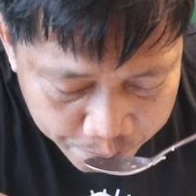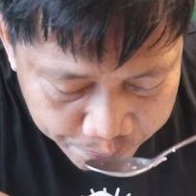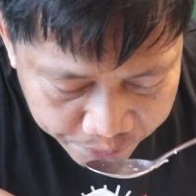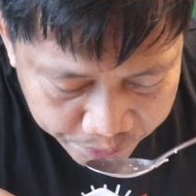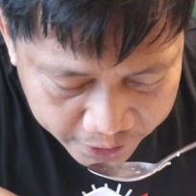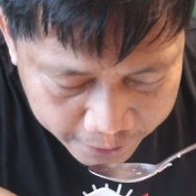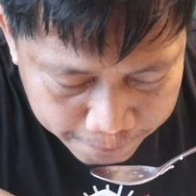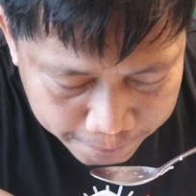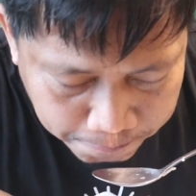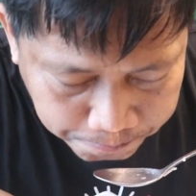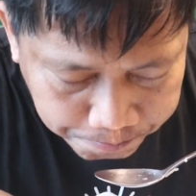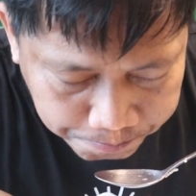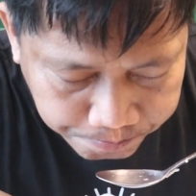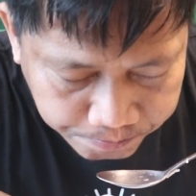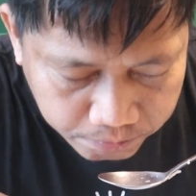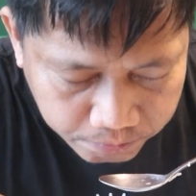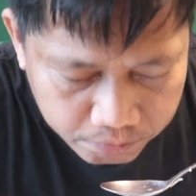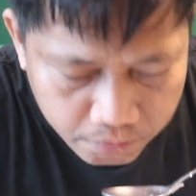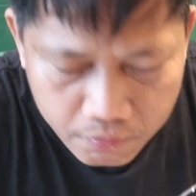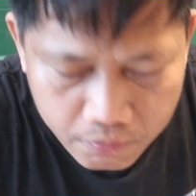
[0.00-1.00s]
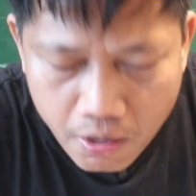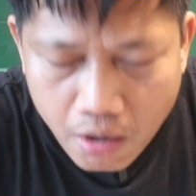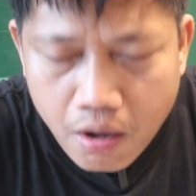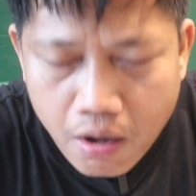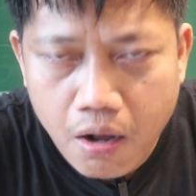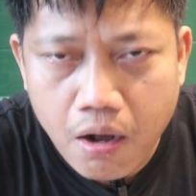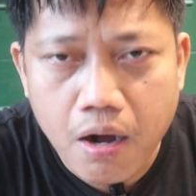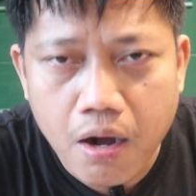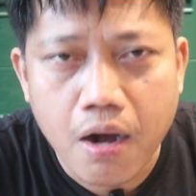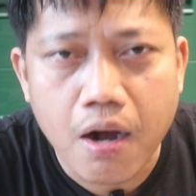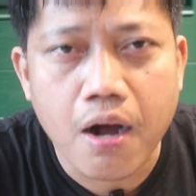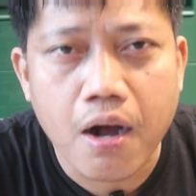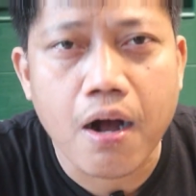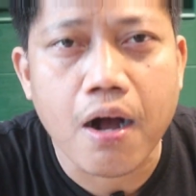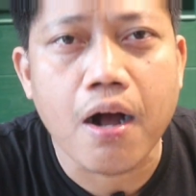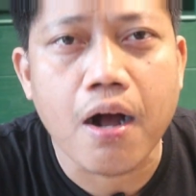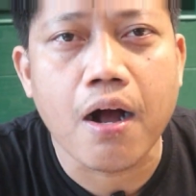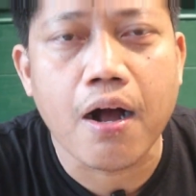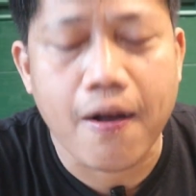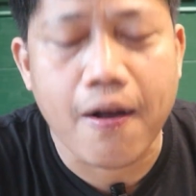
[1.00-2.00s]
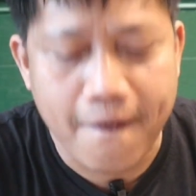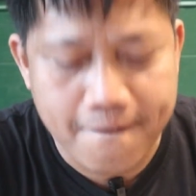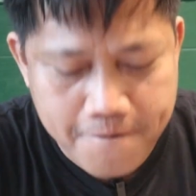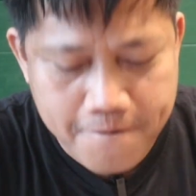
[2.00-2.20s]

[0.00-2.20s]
The broth,